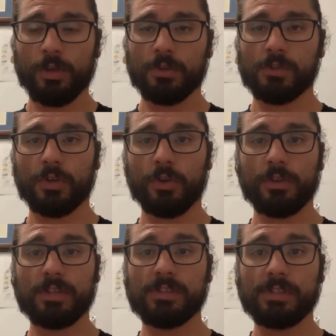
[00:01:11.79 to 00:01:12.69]
So
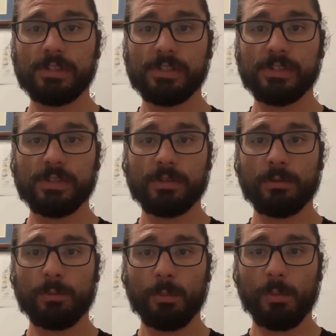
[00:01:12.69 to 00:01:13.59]
this is
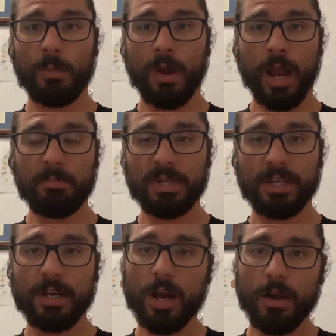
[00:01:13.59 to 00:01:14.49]
a
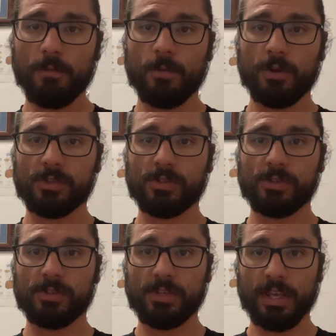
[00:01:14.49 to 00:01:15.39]
beginner
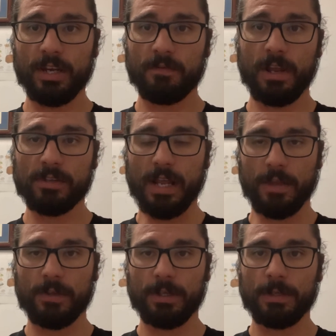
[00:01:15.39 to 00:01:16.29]
versus an advanced
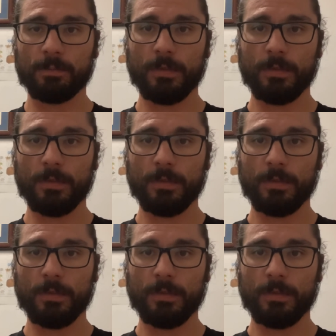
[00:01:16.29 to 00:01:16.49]
athlete.